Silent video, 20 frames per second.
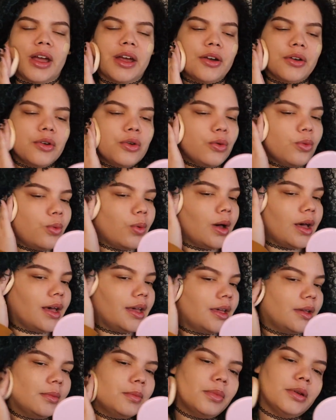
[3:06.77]
I don't know
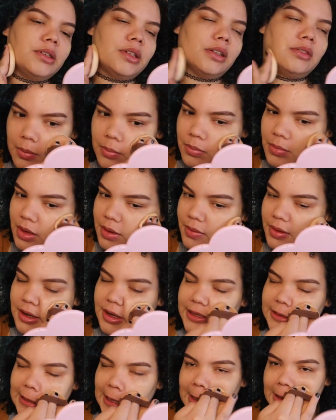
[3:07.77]
why, but maybe
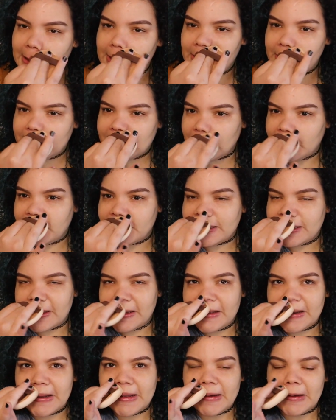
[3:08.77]
because I also wasn't
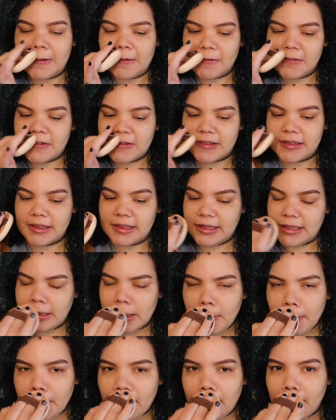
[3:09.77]
getting enough
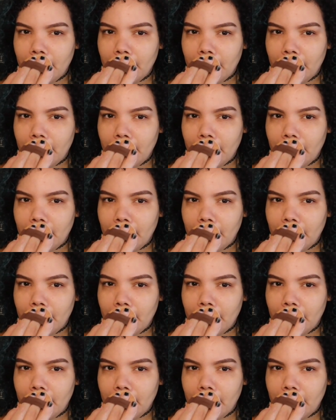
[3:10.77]
sleep.